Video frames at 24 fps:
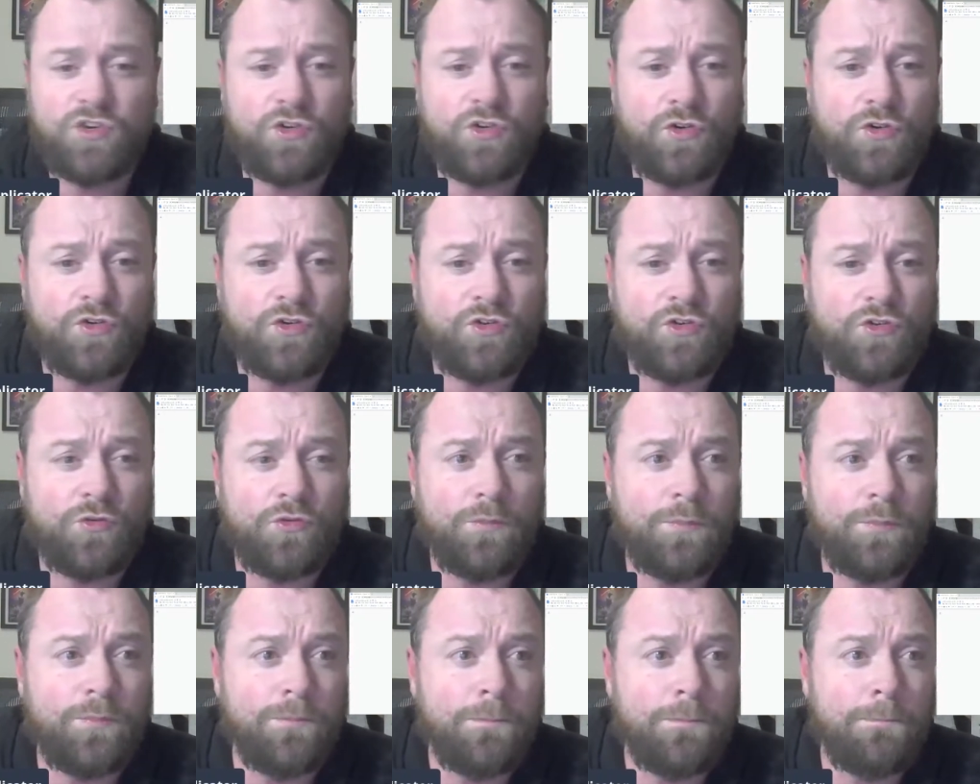to
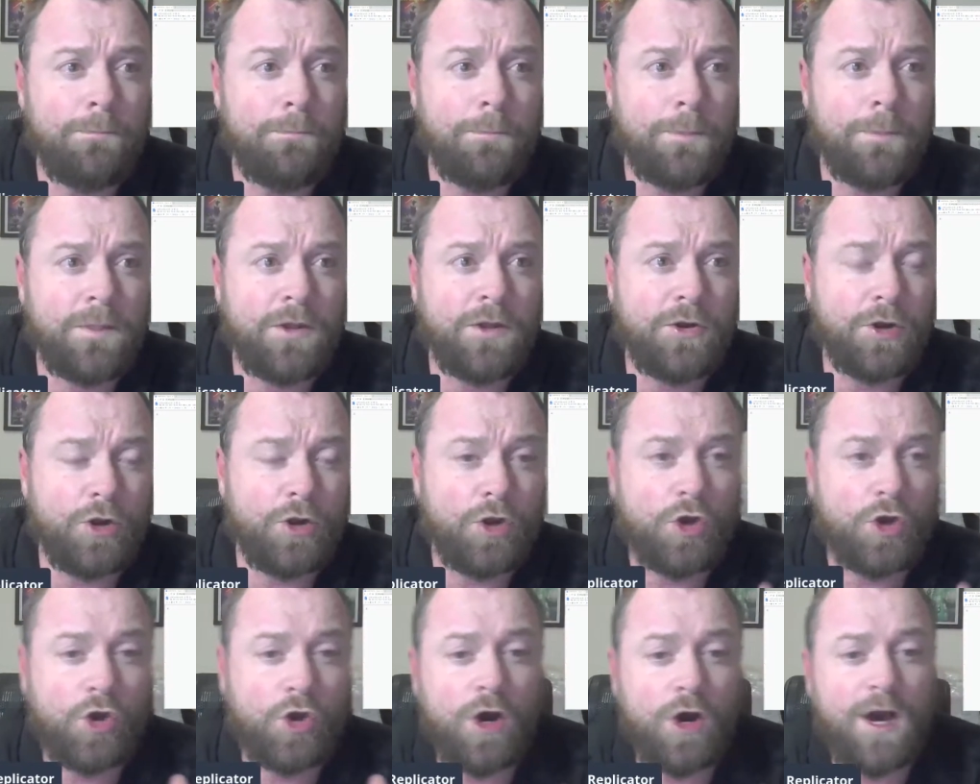
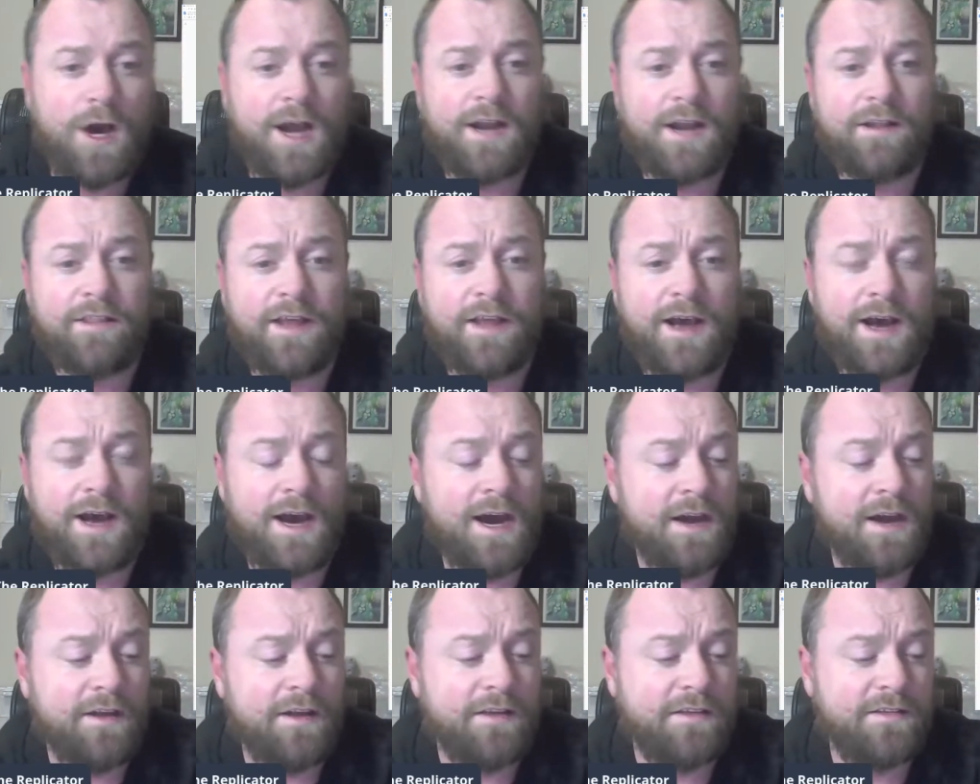guide the
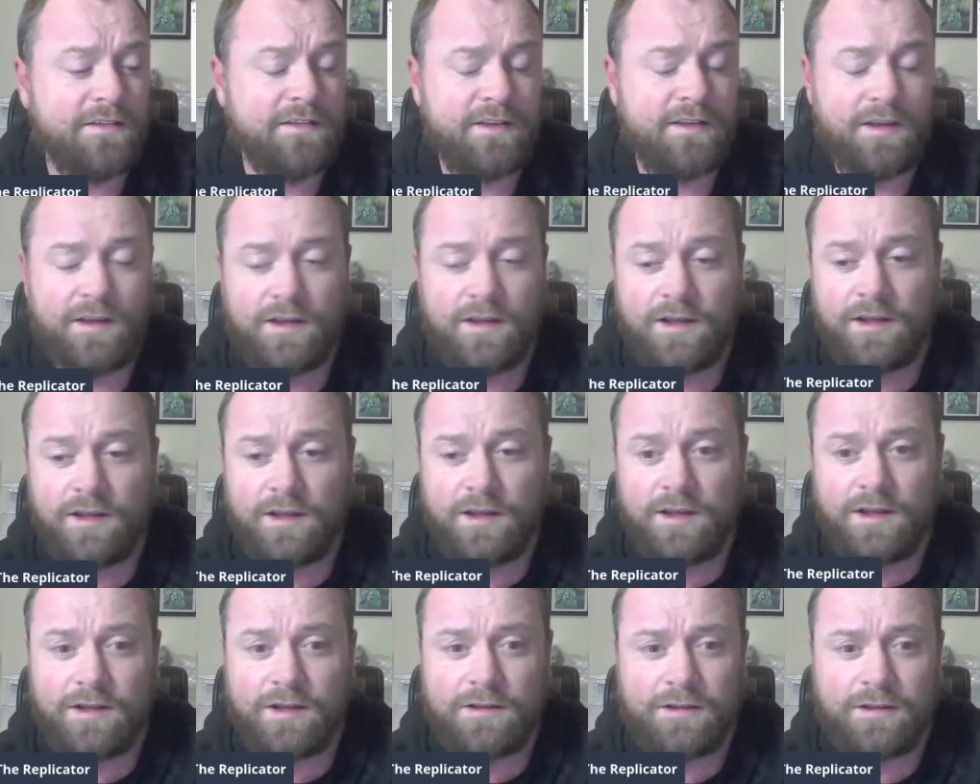artist
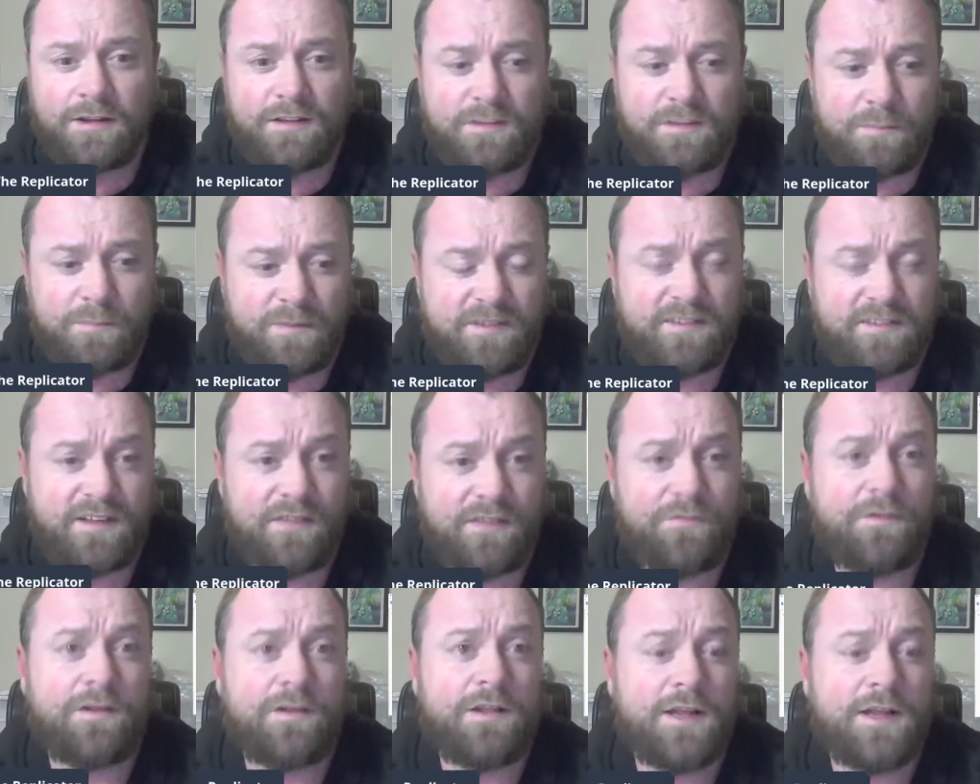
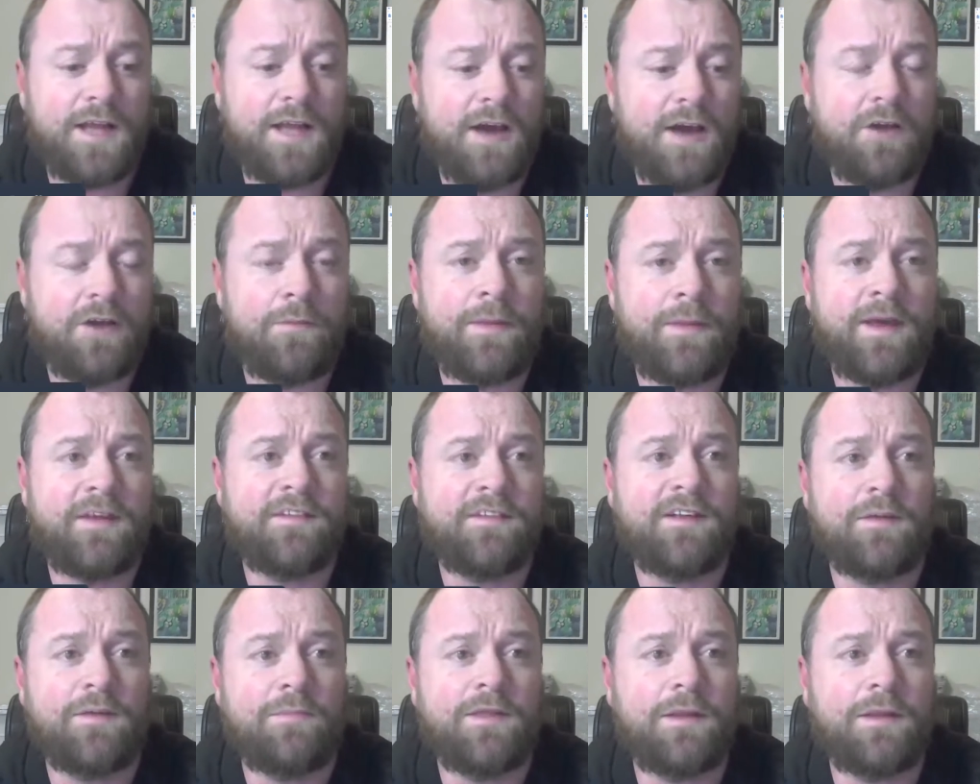specifically how to make
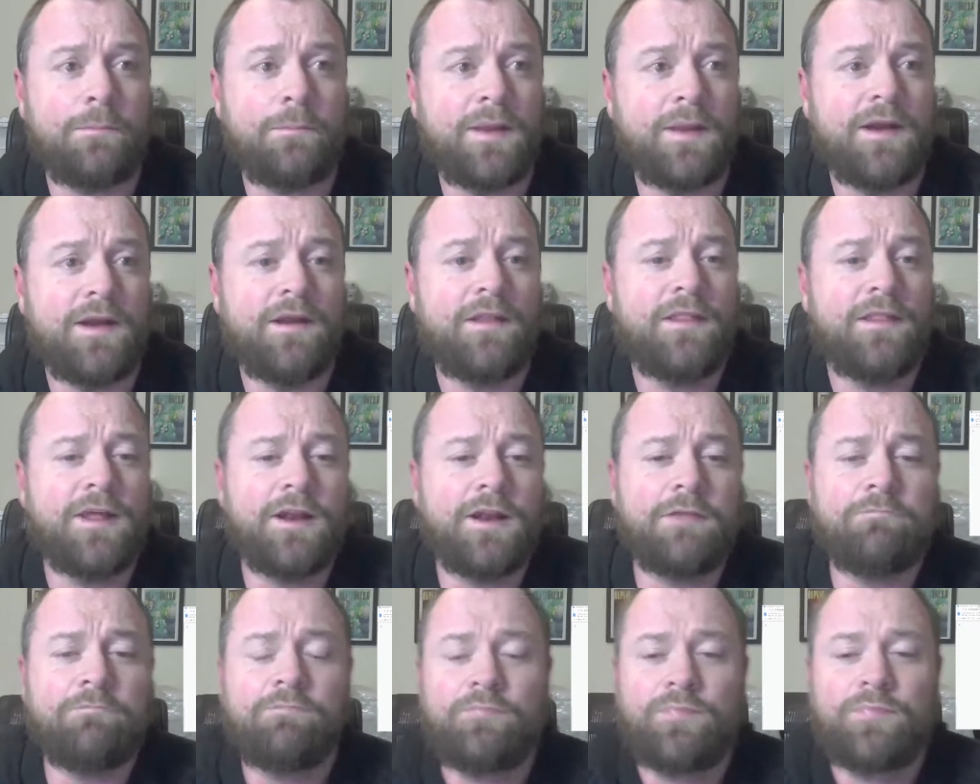something better
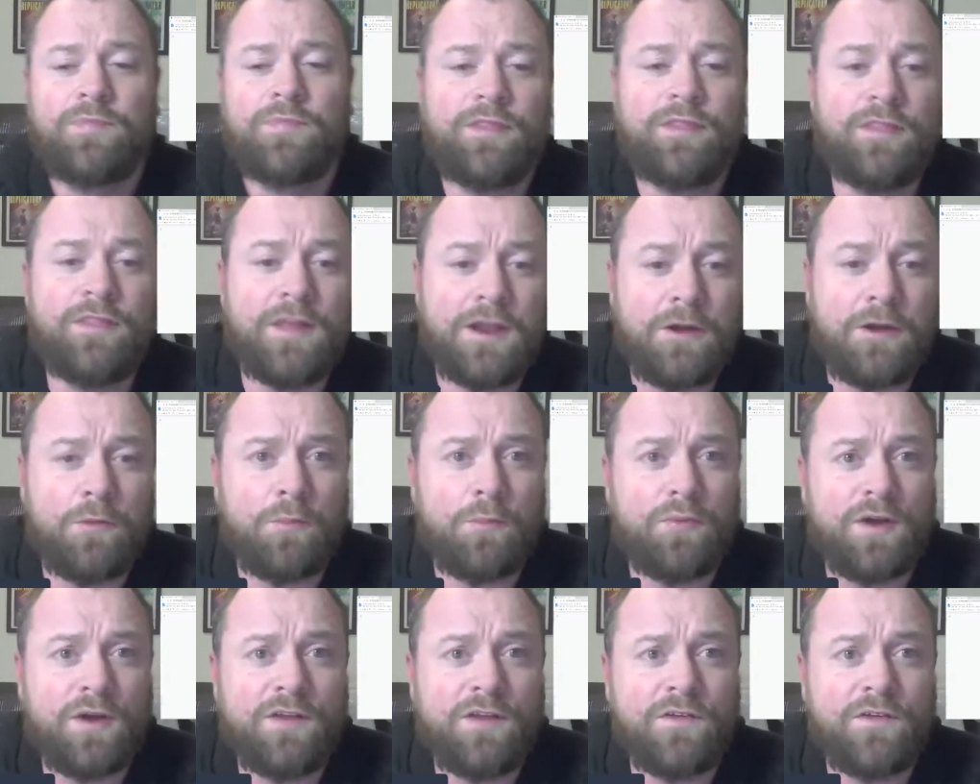than
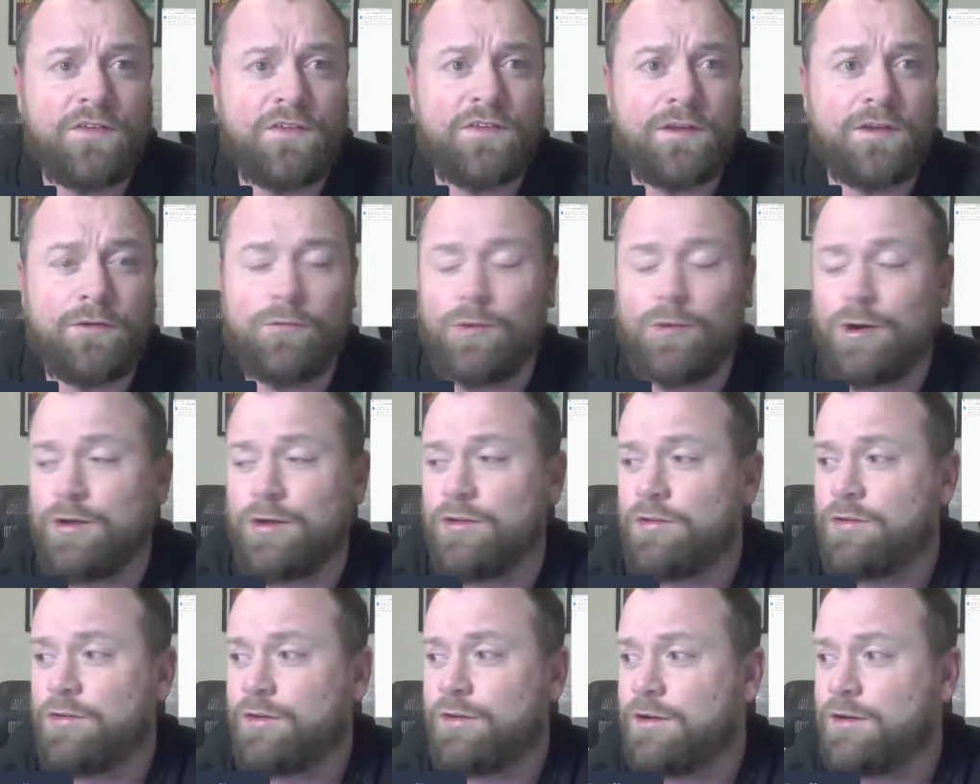it previously
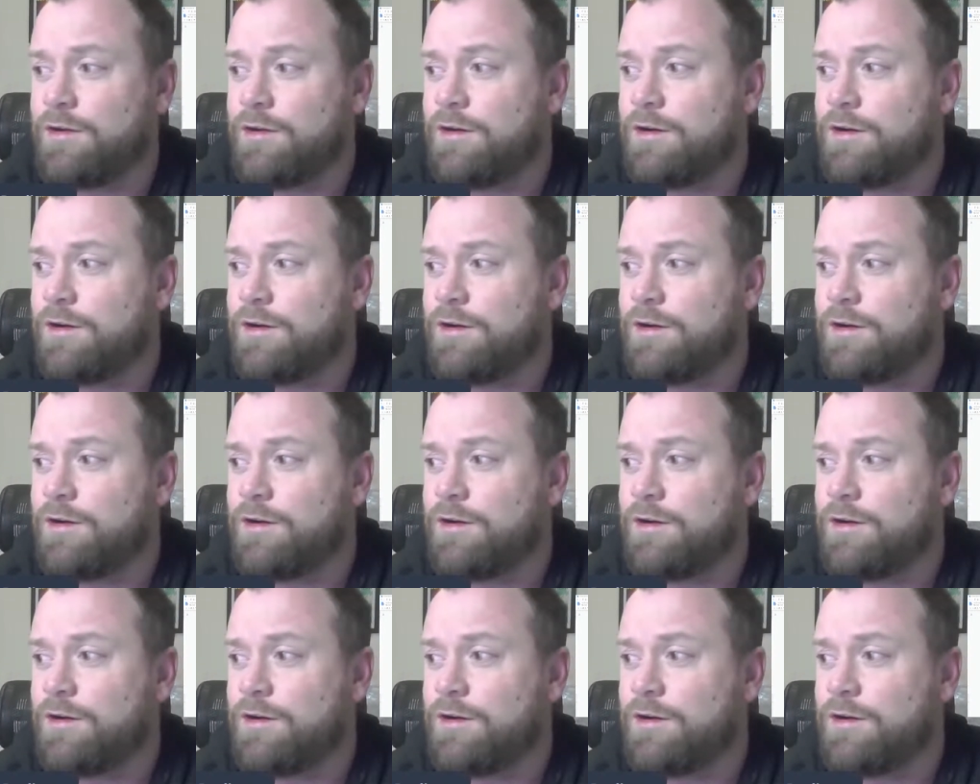was.